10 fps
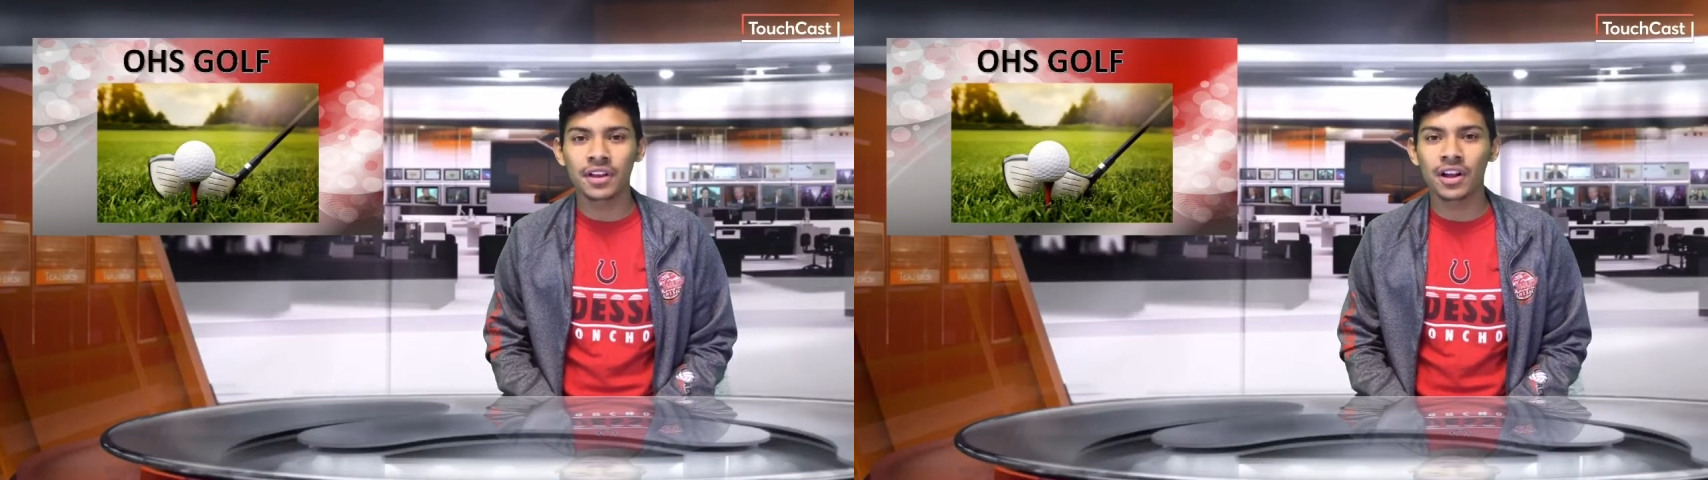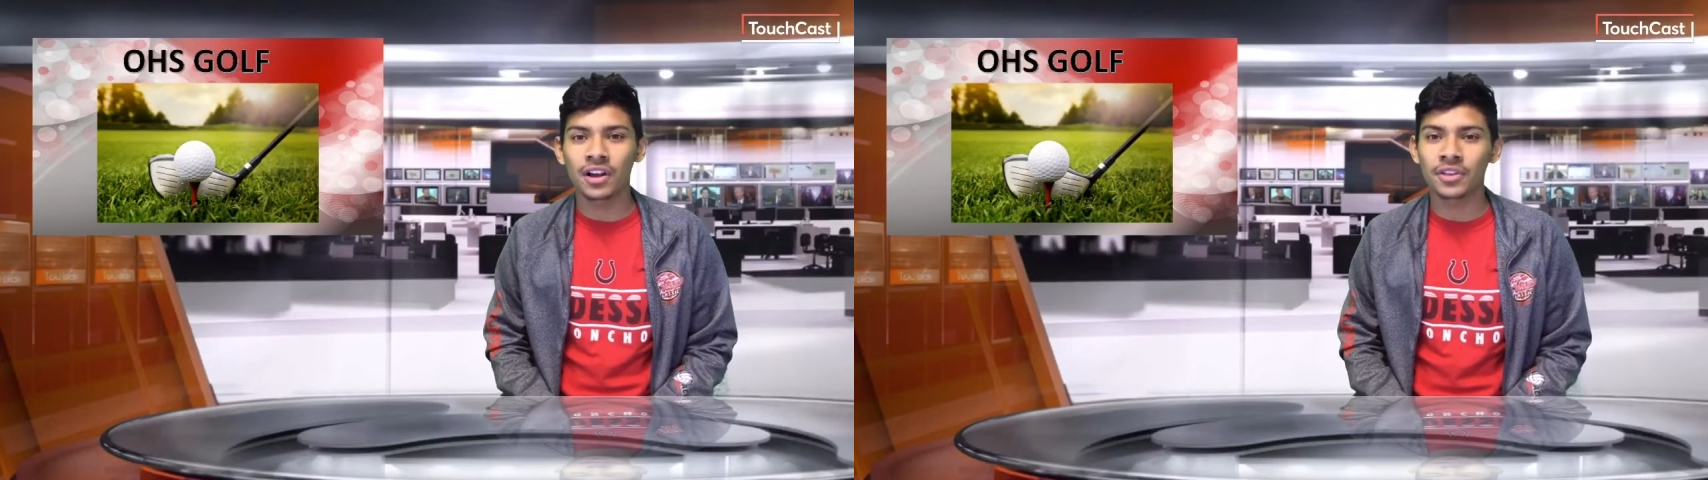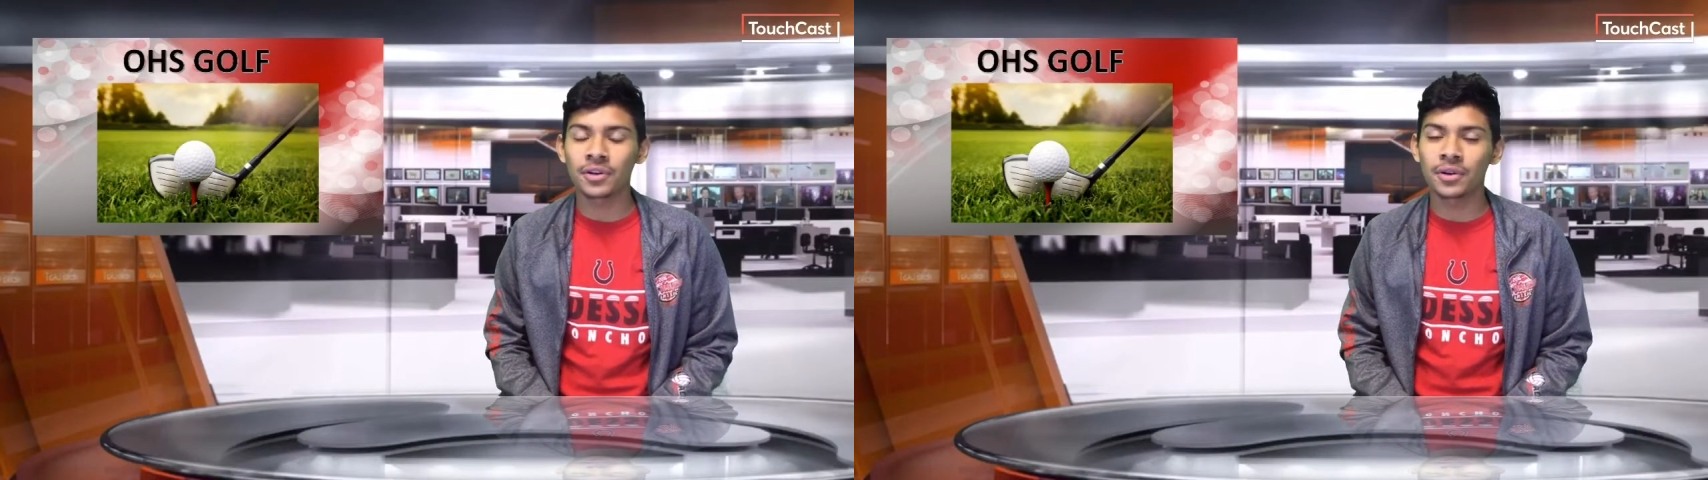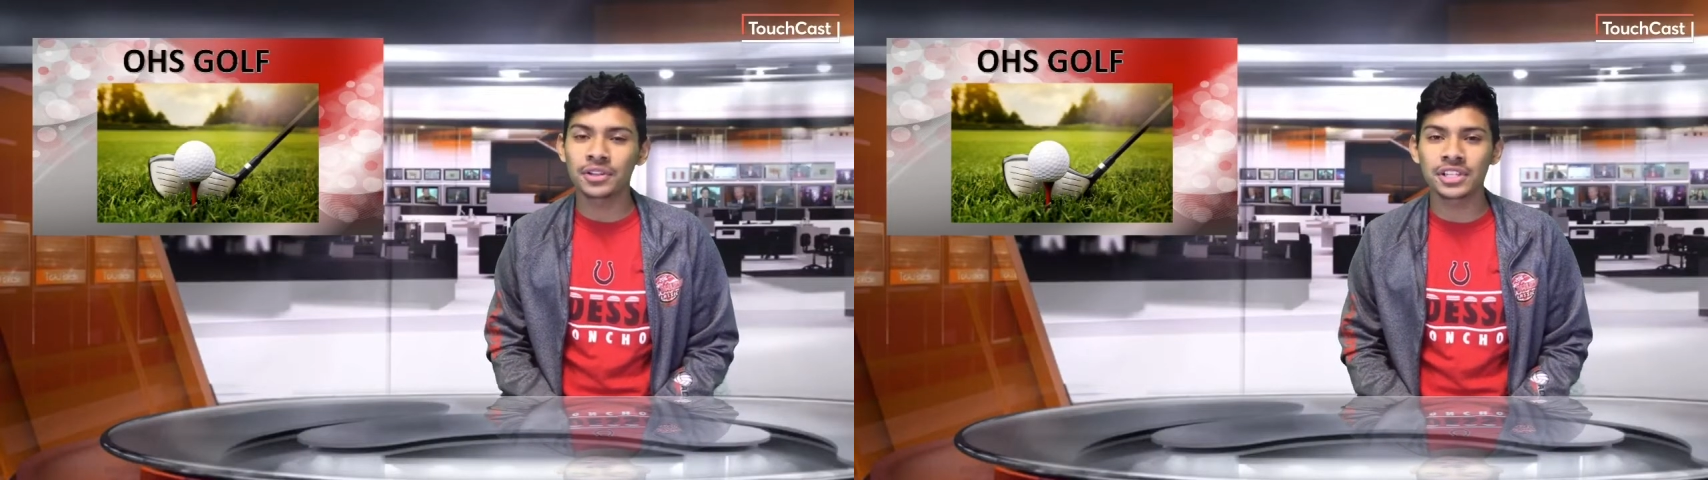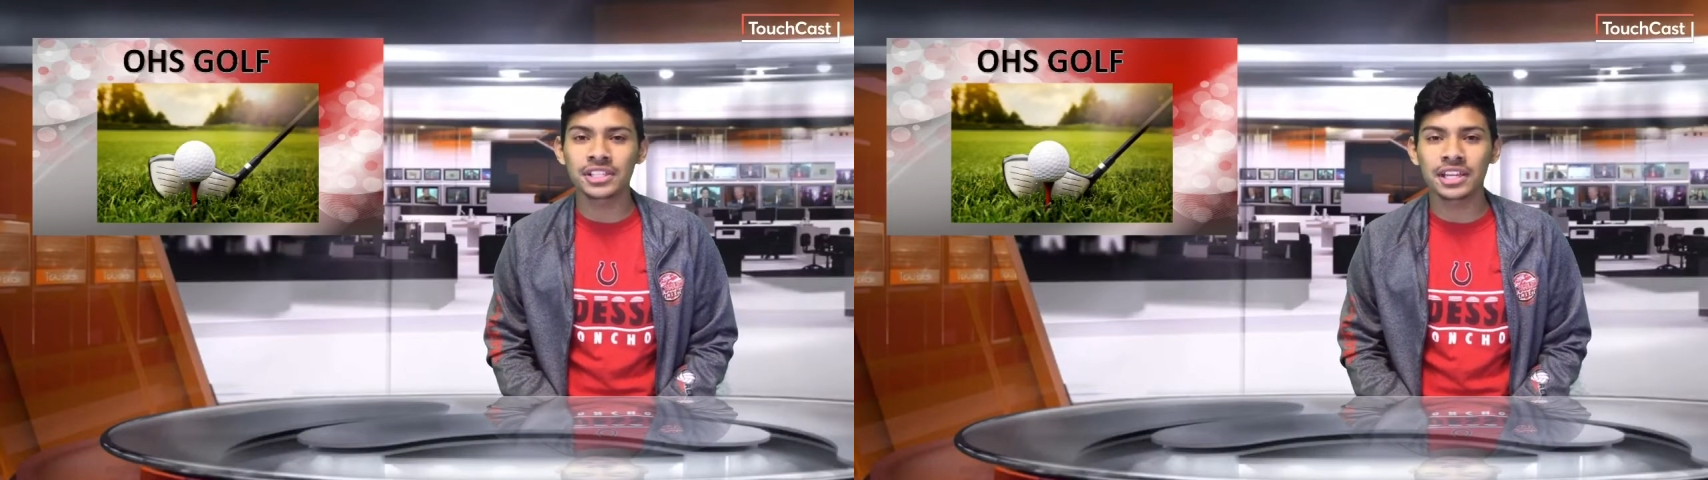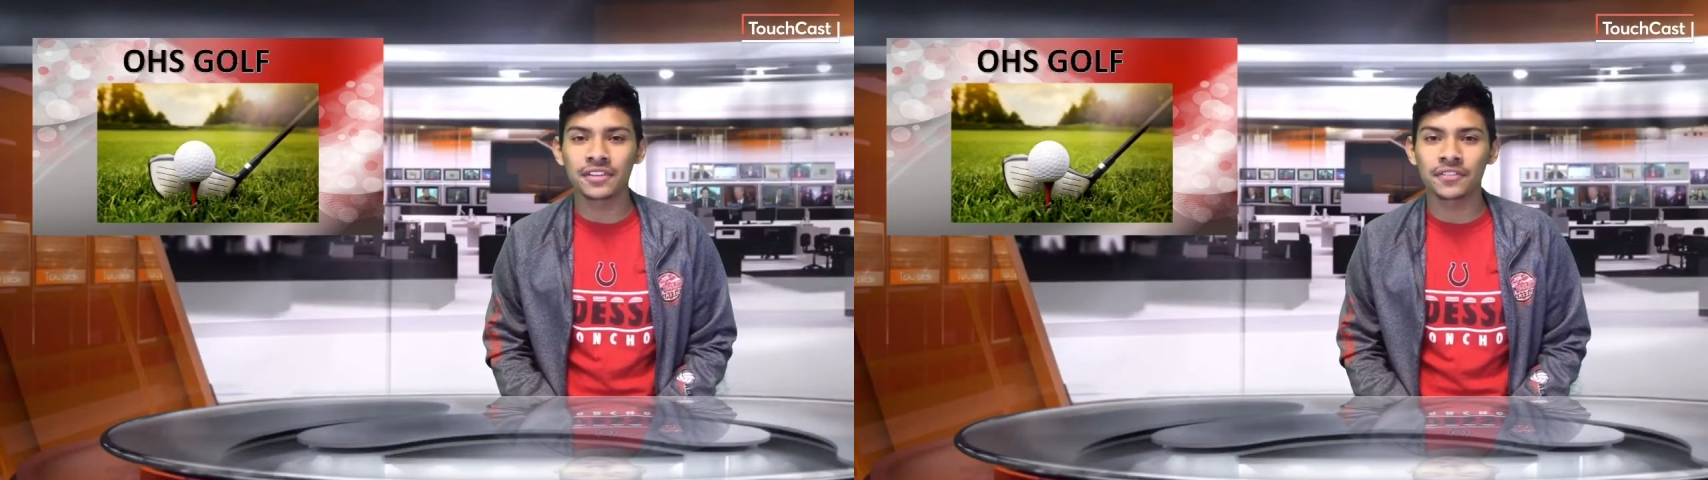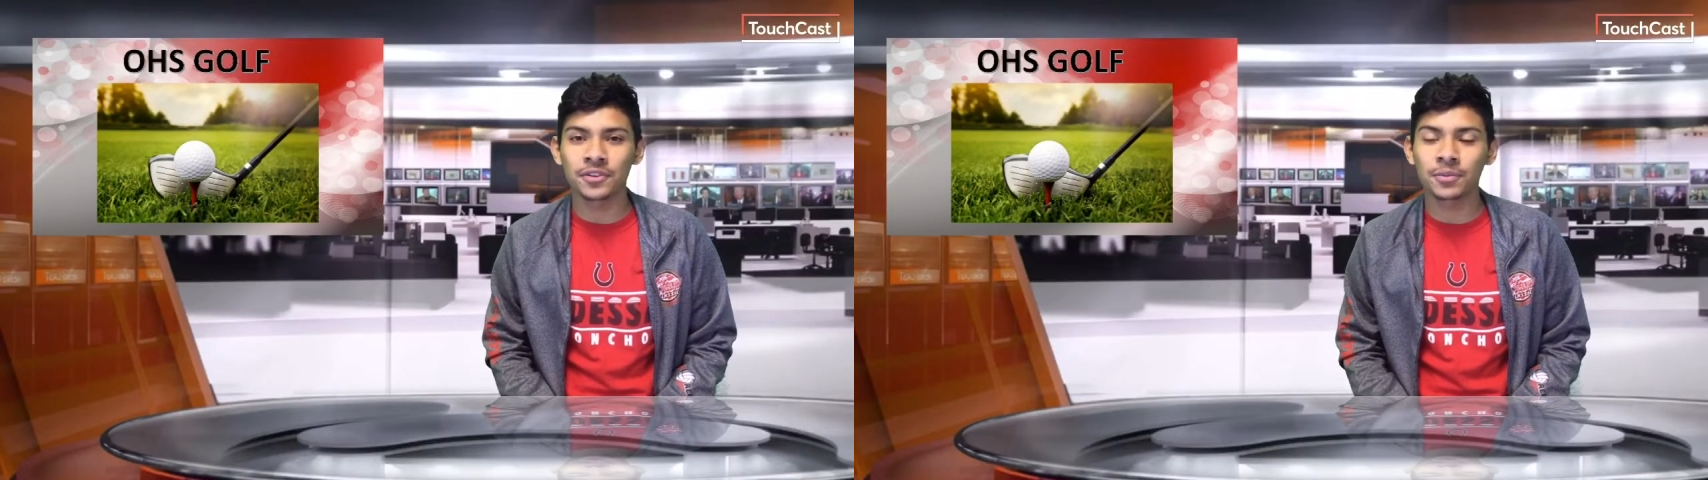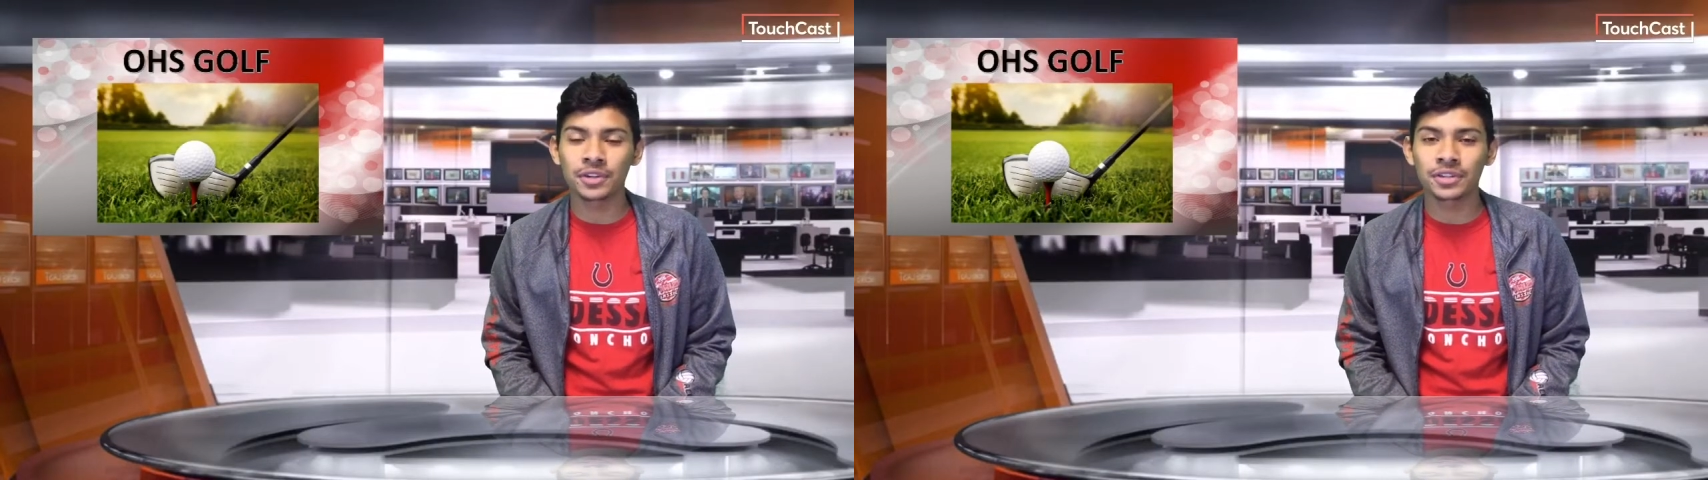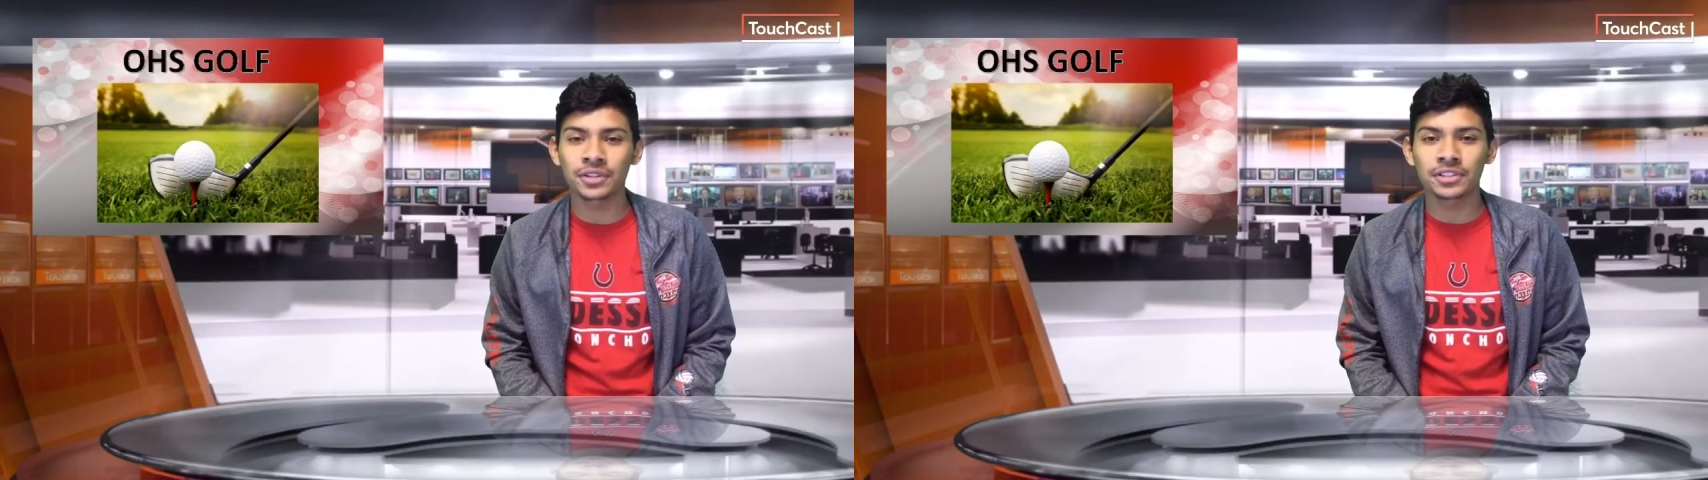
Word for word: Although OHS had a few more